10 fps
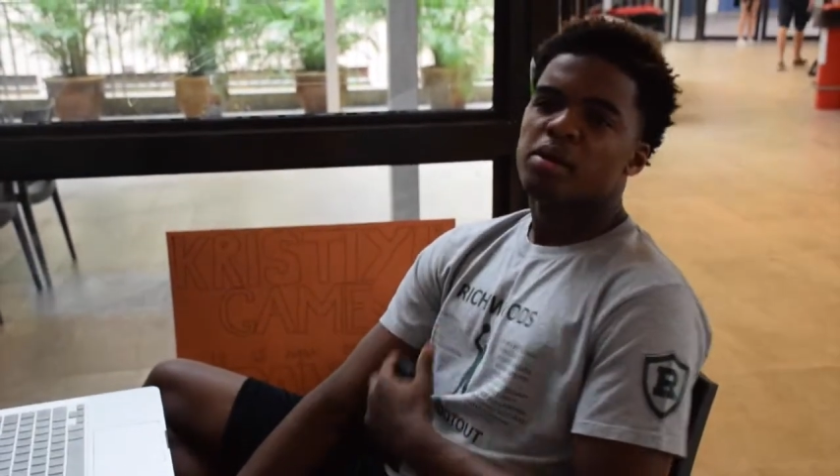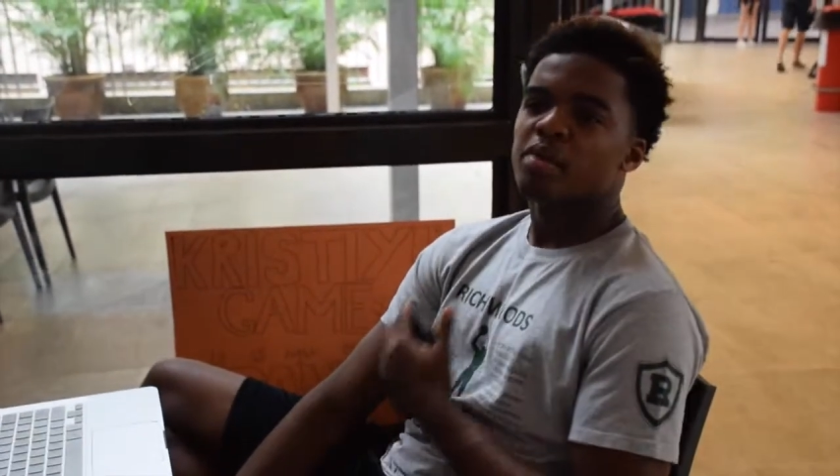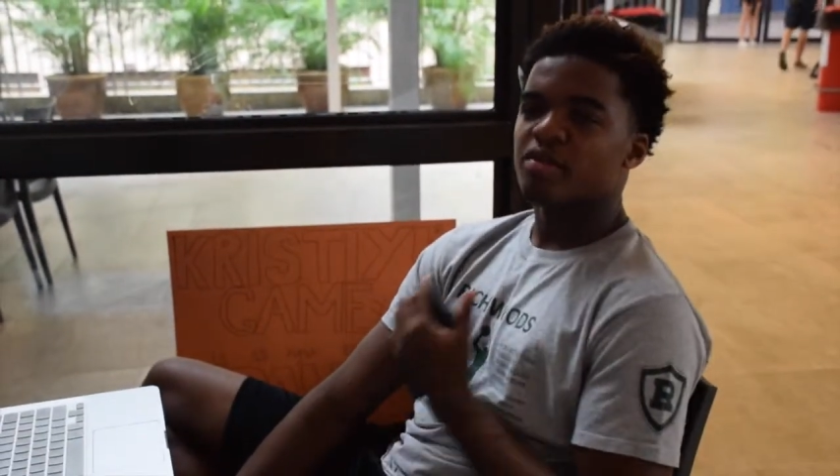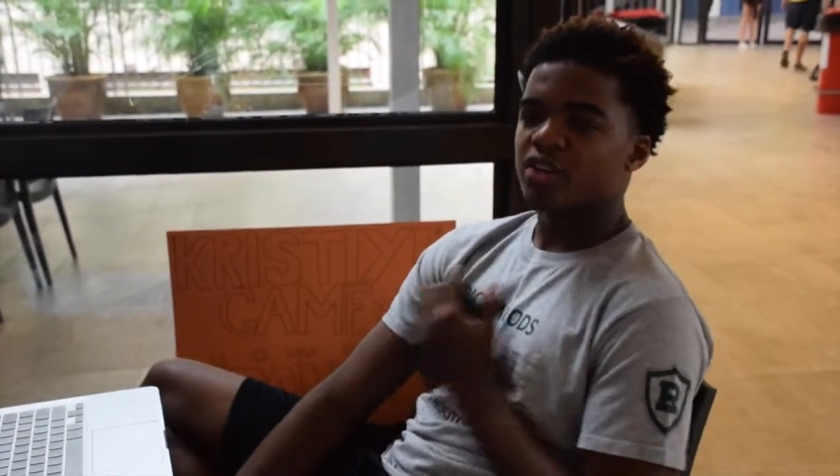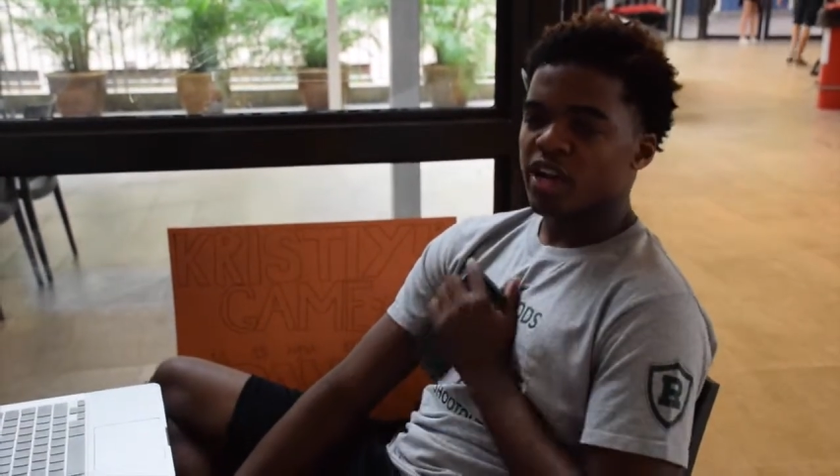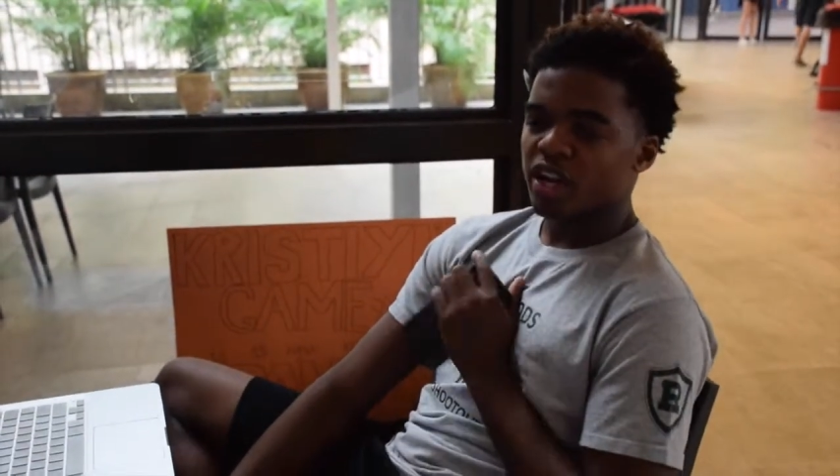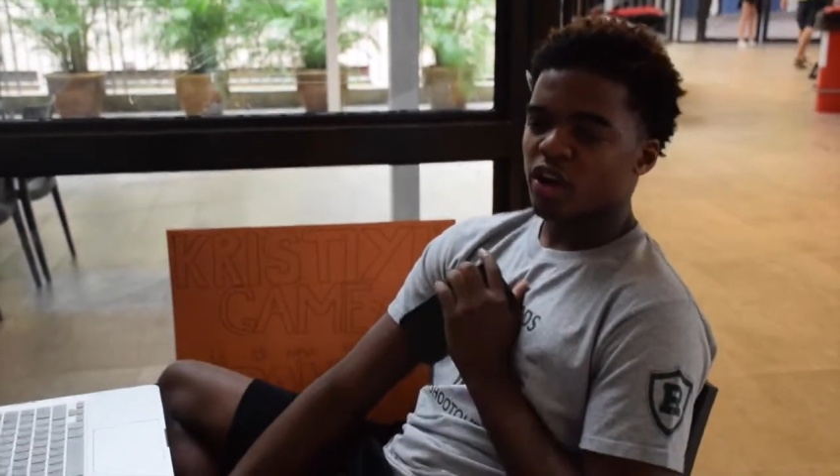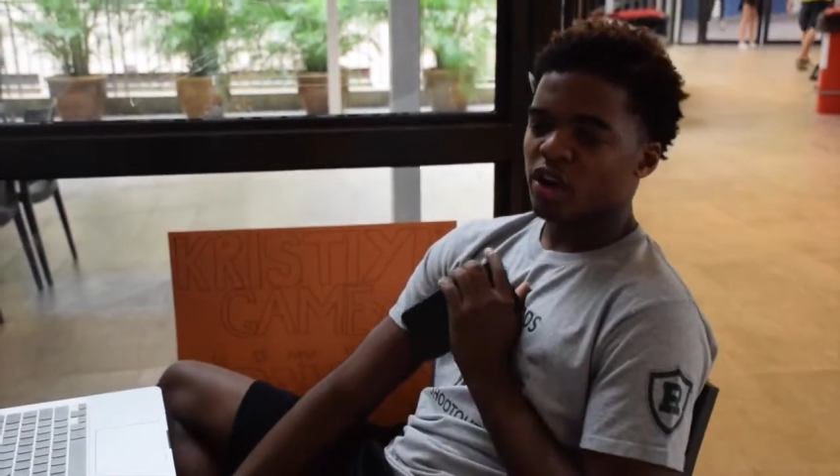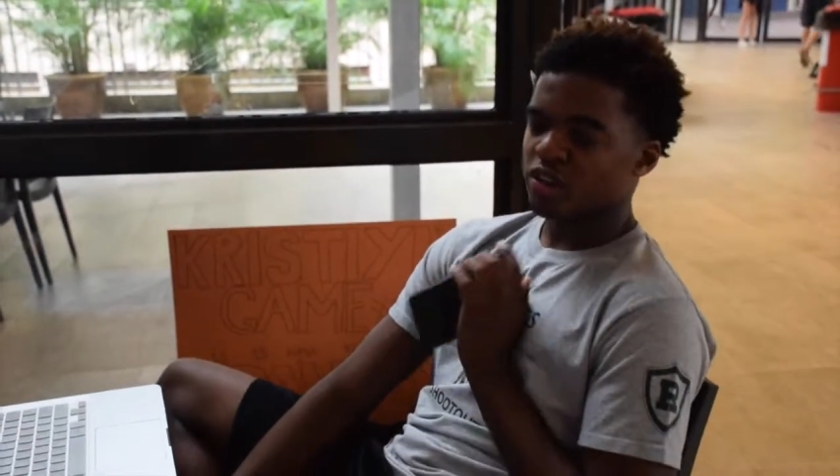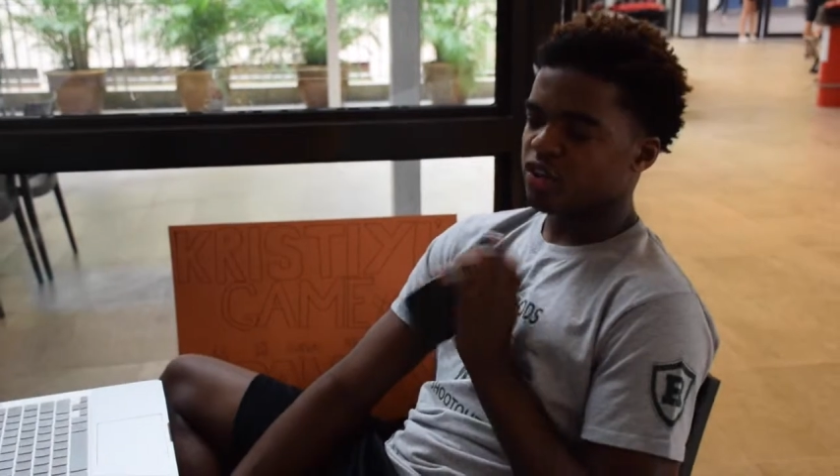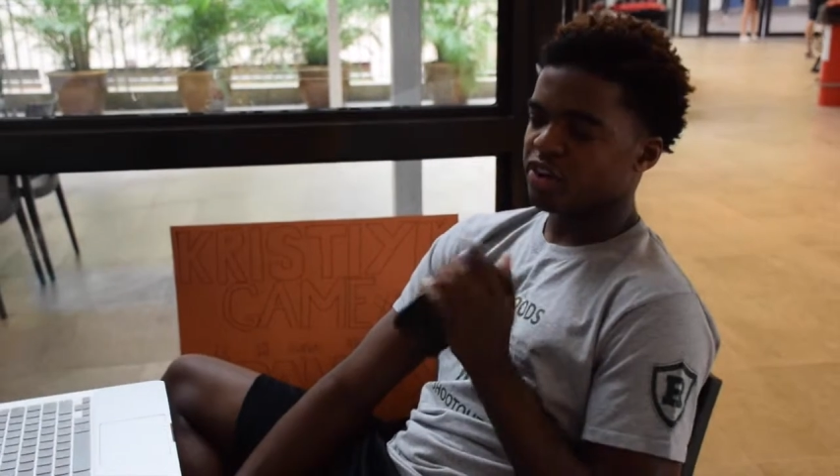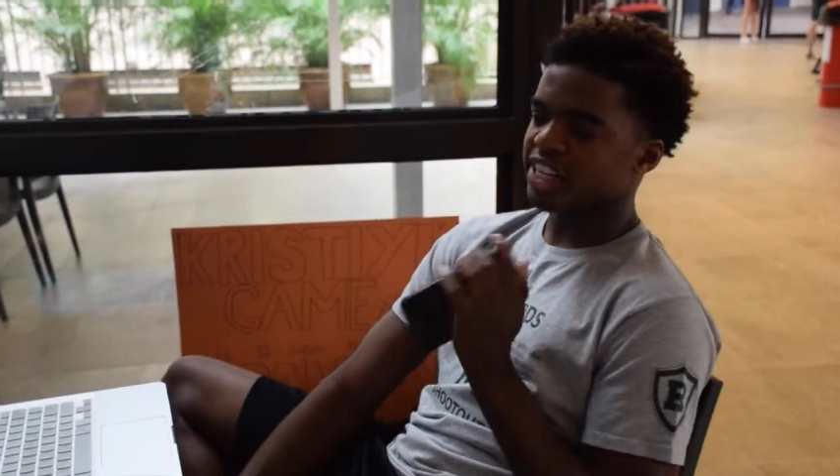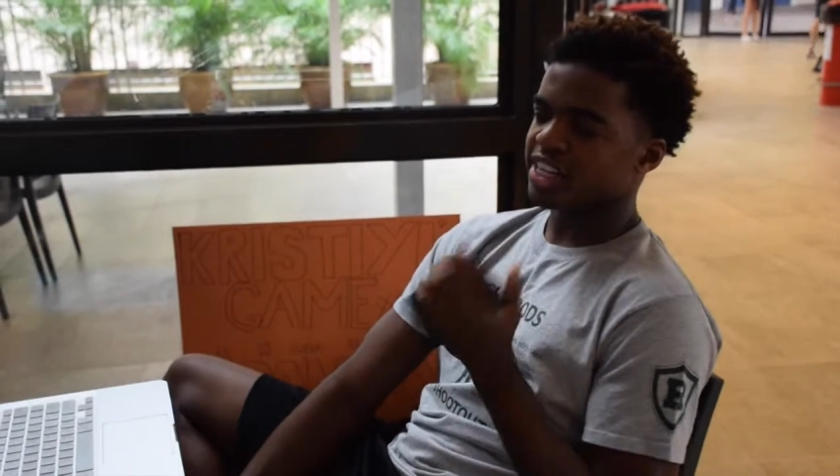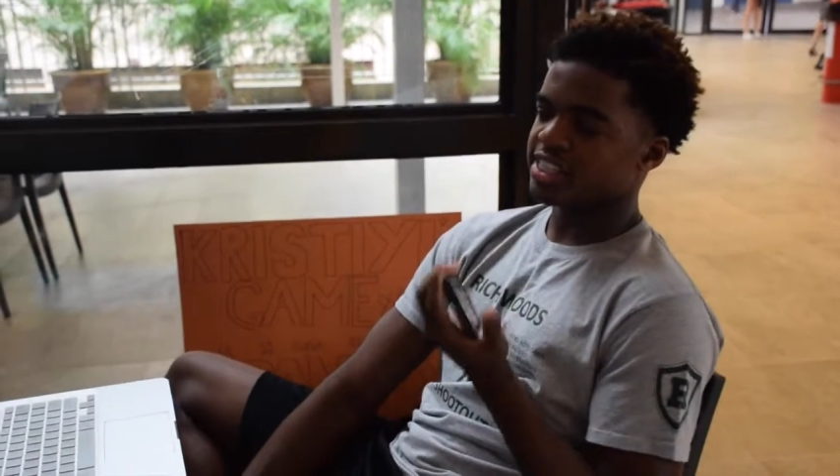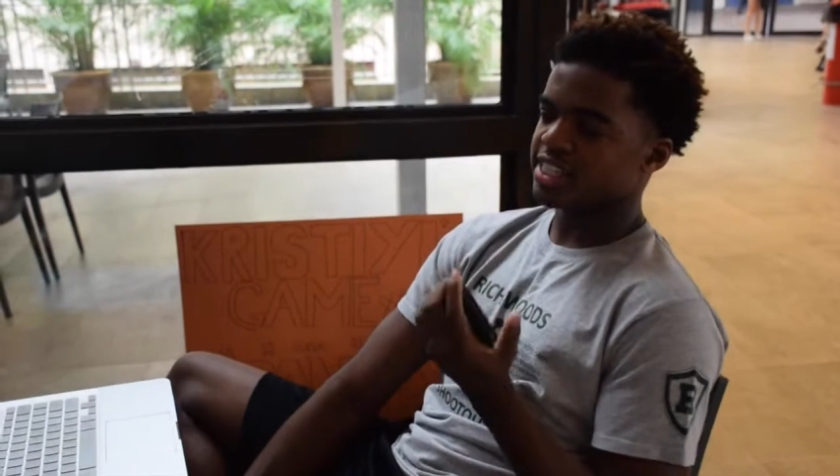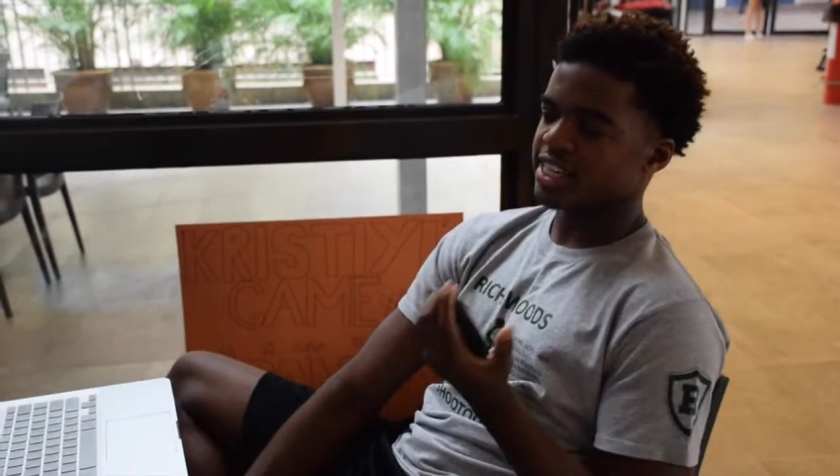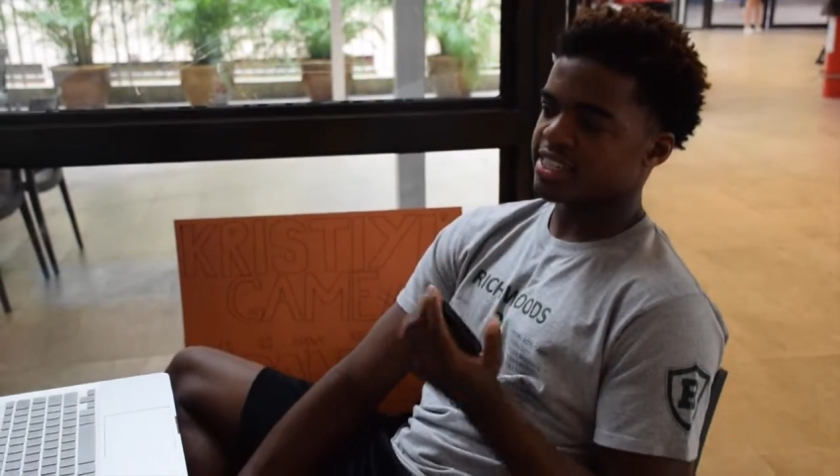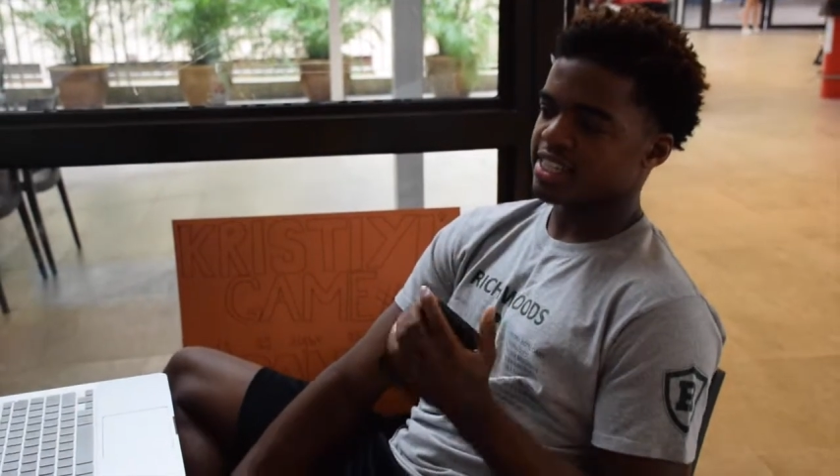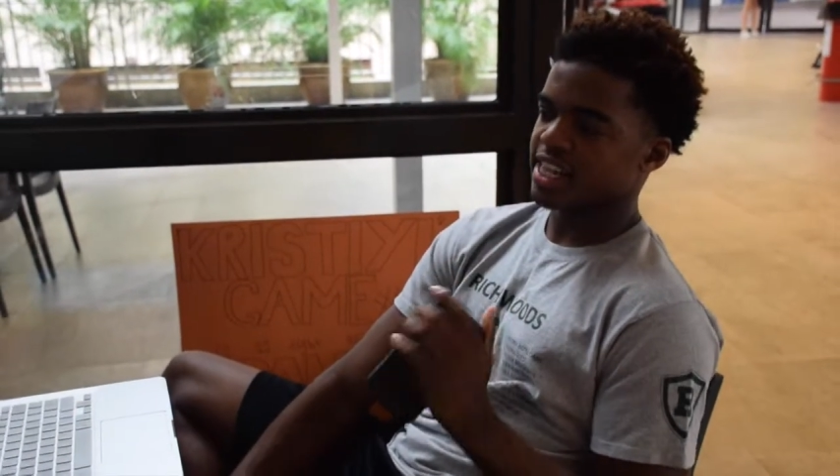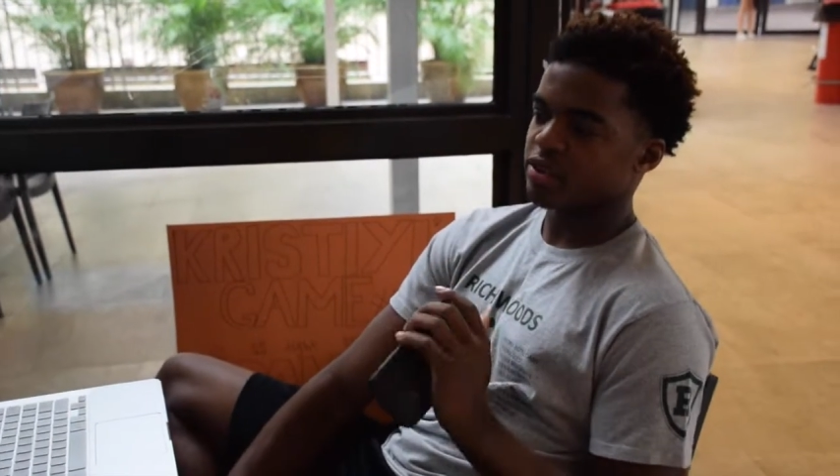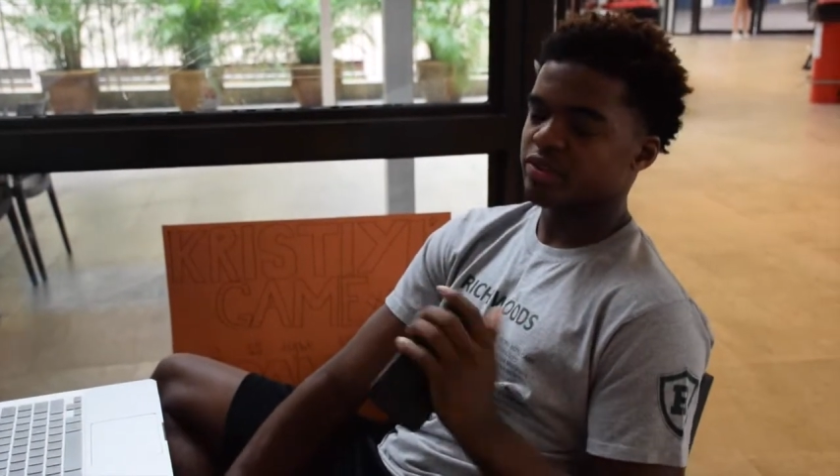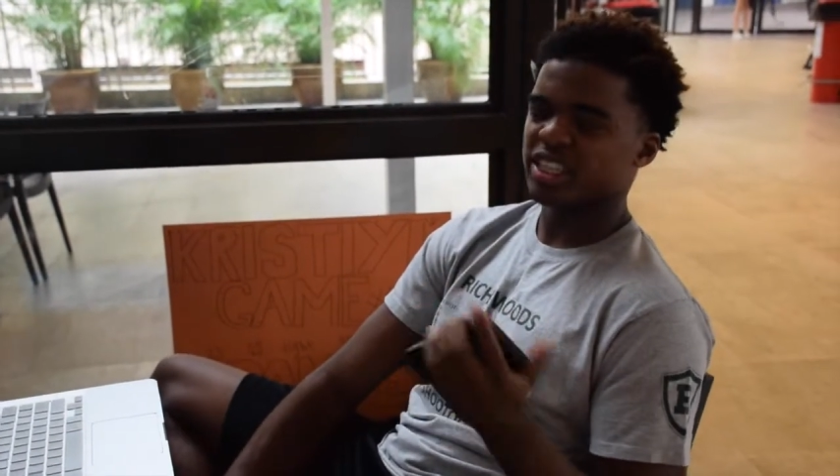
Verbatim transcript: But if you're at a, you're already at a 6 and you